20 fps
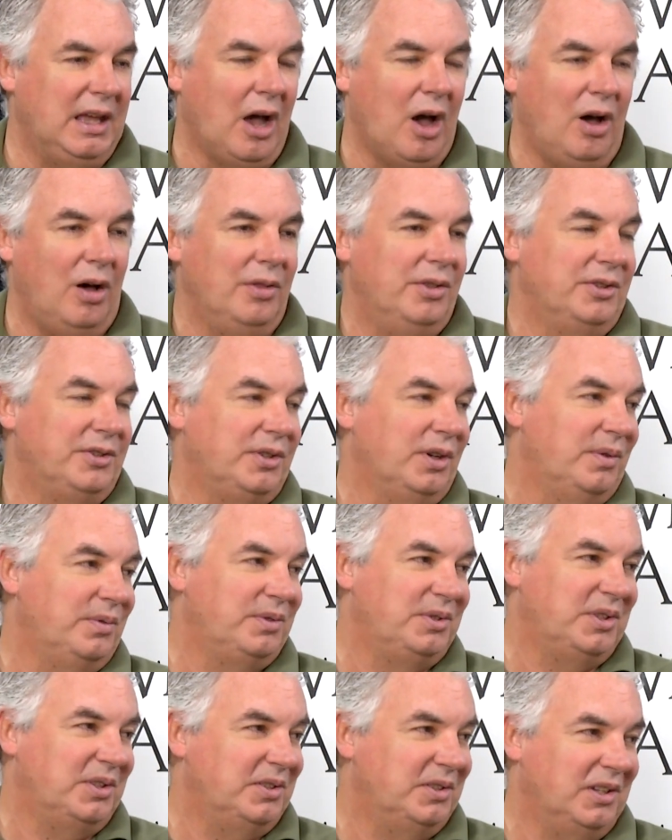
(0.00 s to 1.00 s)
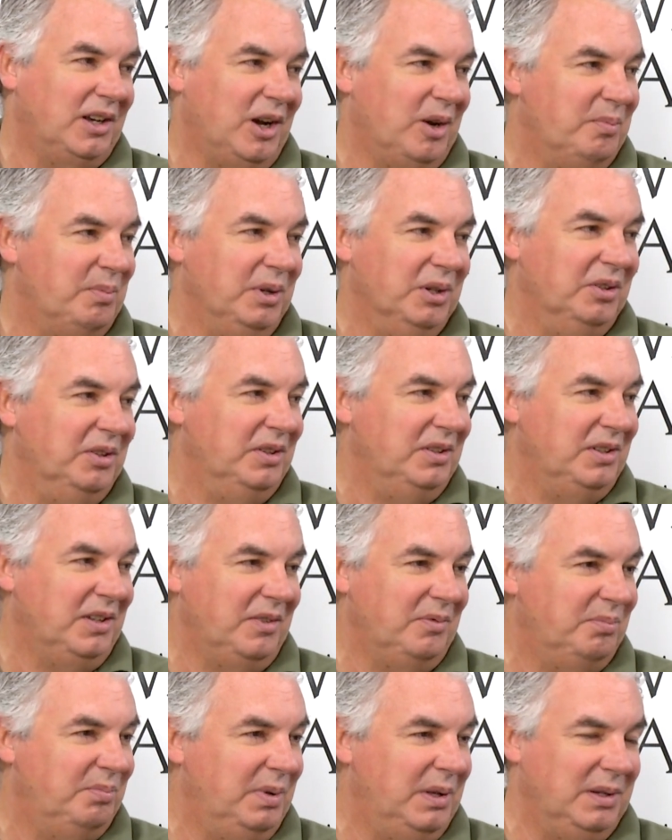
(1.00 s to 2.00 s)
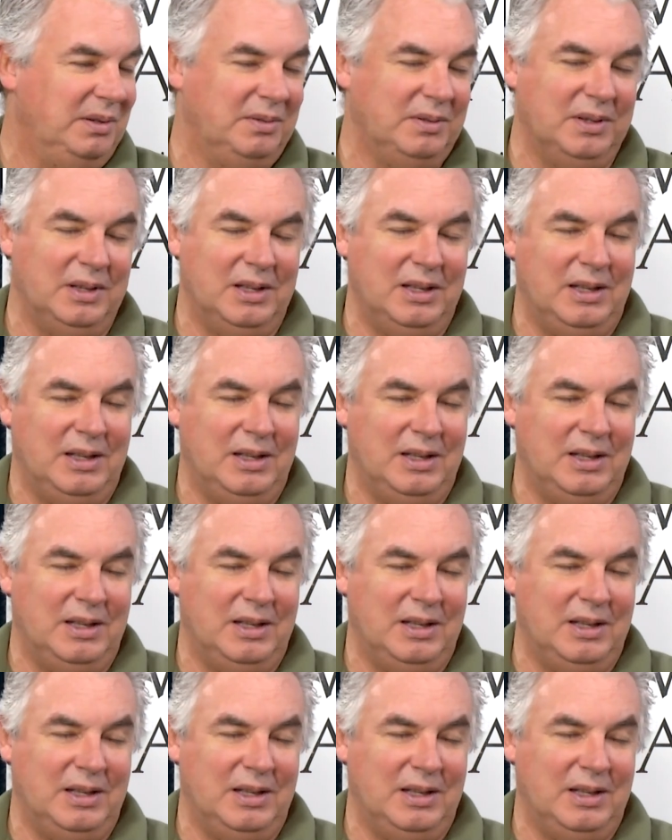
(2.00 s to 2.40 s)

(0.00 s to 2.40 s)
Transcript: all the surfaces in our buildings have been